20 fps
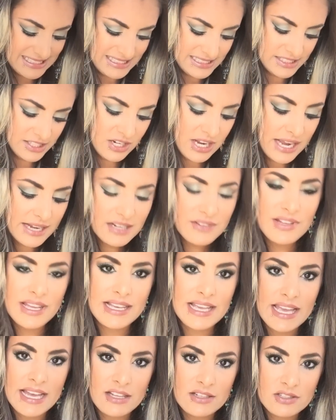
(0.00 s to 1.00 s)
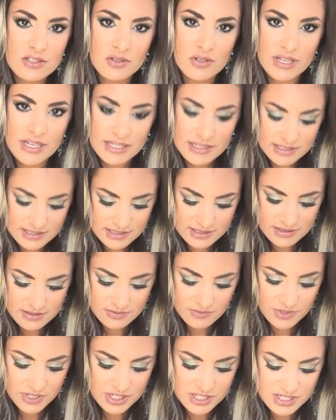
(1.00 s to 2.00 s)
They're kind of like Altoids,
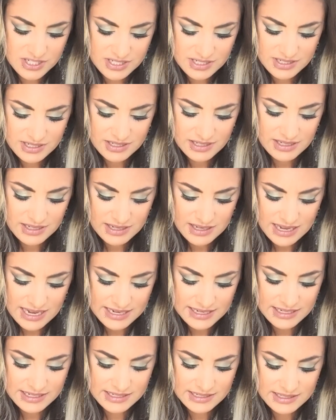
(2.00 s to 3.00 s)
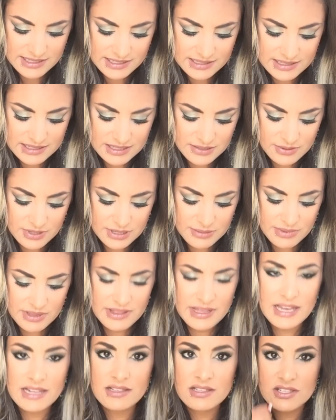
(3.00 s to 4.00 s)
which I didn't think that they were going to be
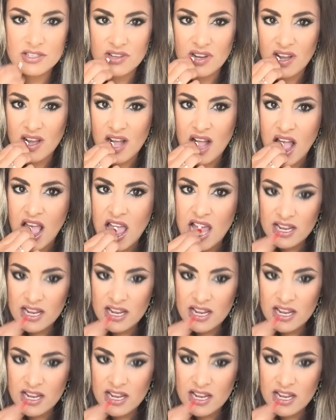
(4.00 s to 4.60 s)
that strong.